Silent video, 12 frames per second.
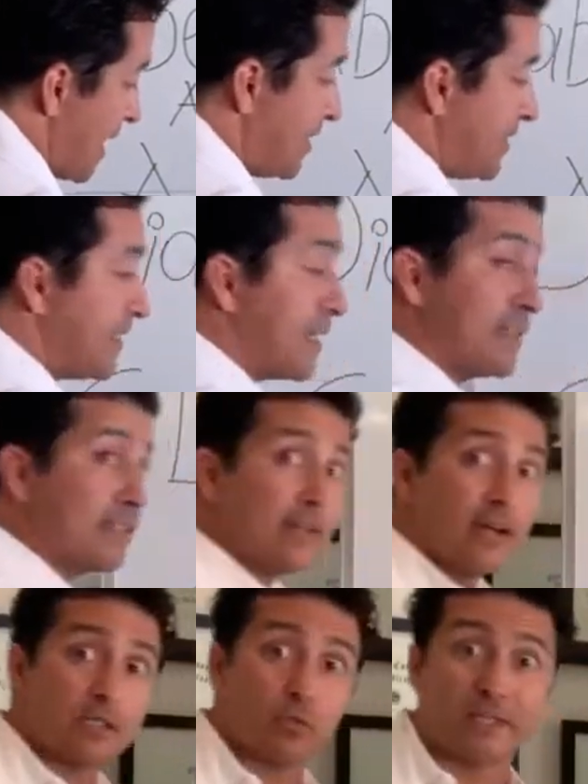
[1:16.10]
anything that
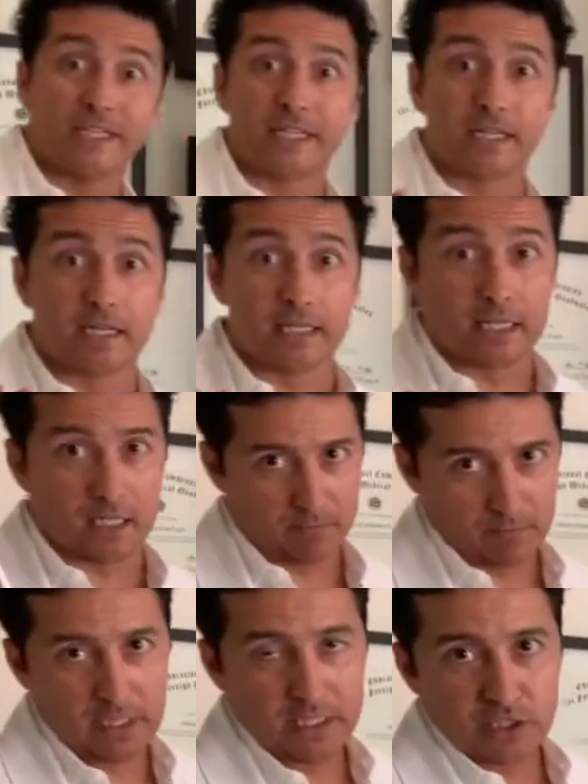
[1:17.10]
starts with GLI,
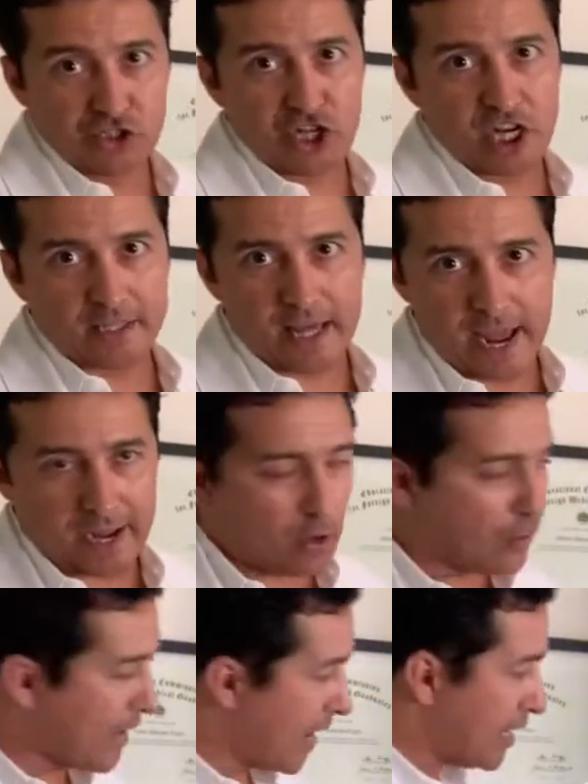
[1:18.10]
GLI,
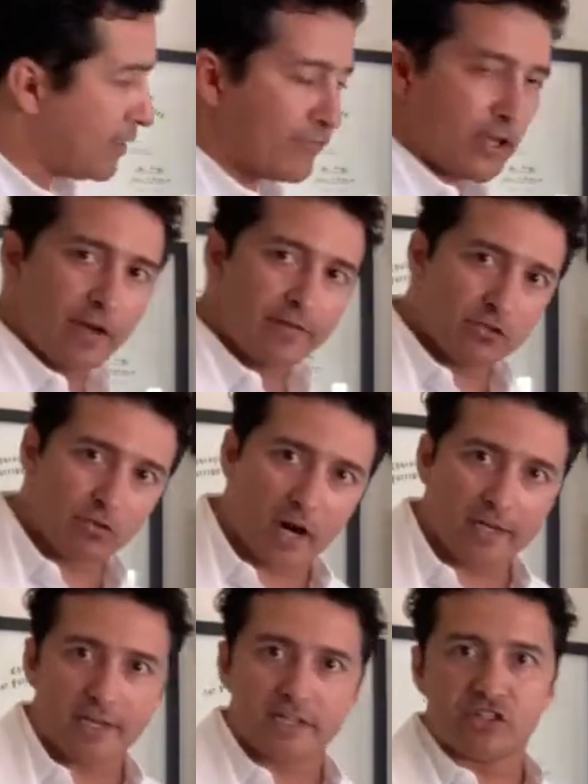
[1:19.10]
okay? If you have a
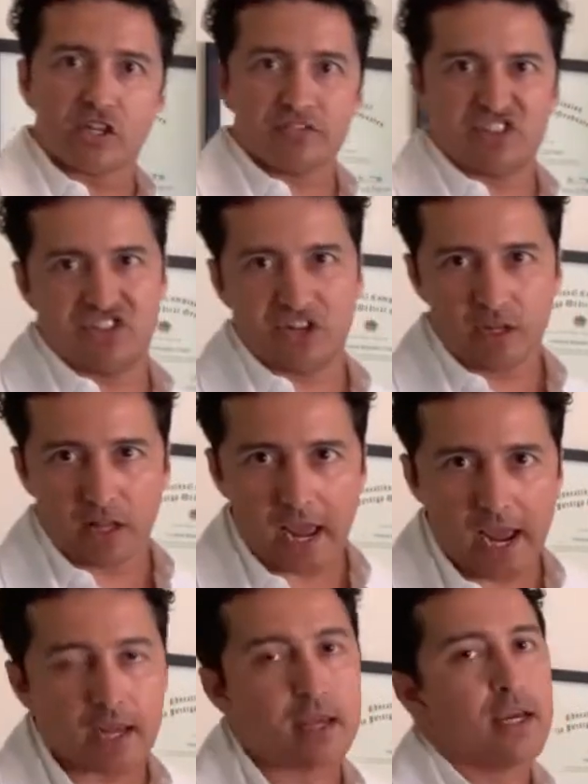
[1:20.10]
drug that starts with
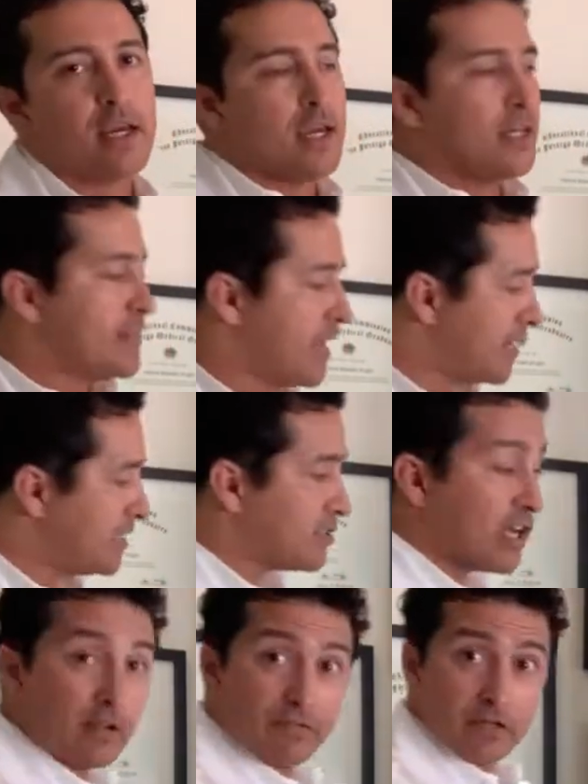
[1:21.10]
GLI, that is
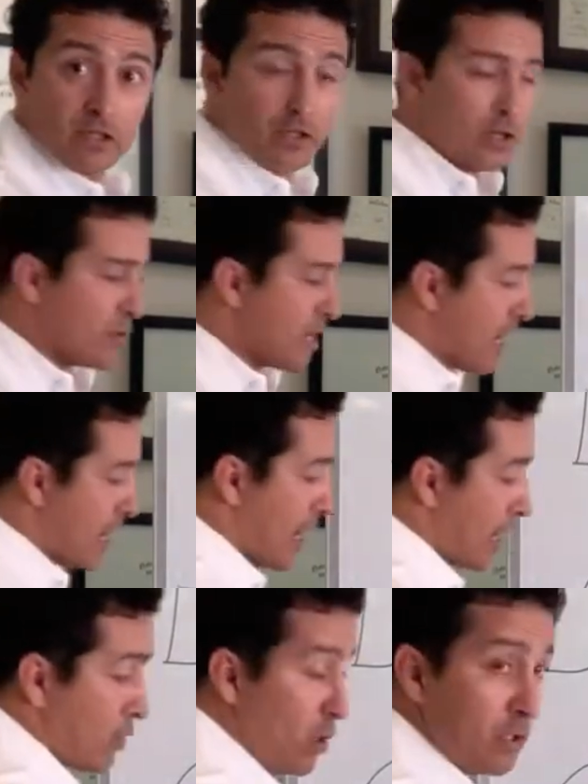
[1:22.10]
sulfonylurea,
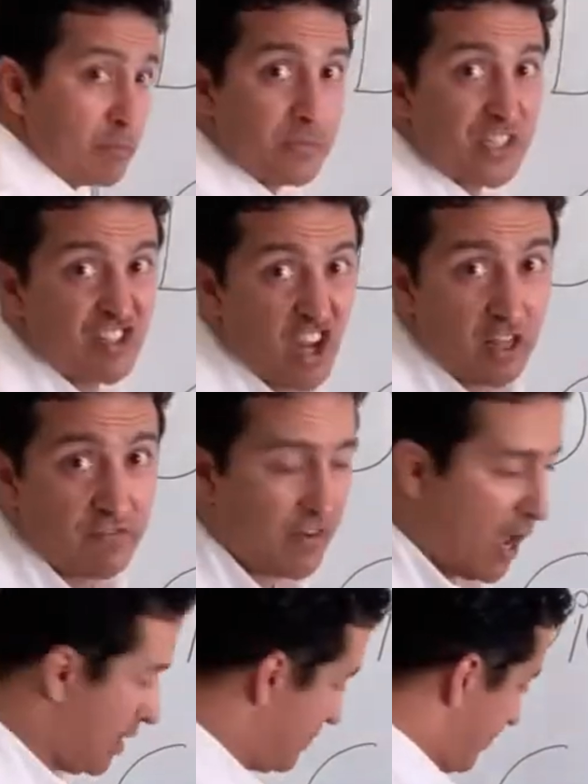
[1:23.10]
I call them
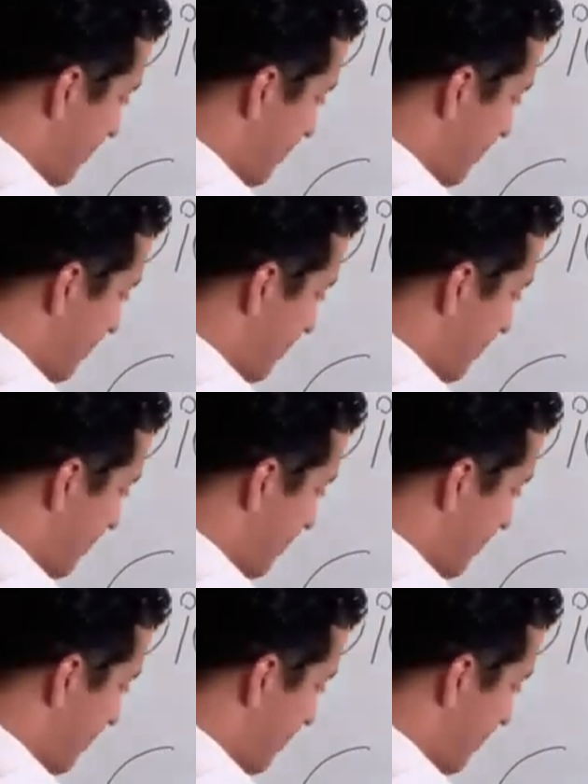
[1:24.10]
sulfa,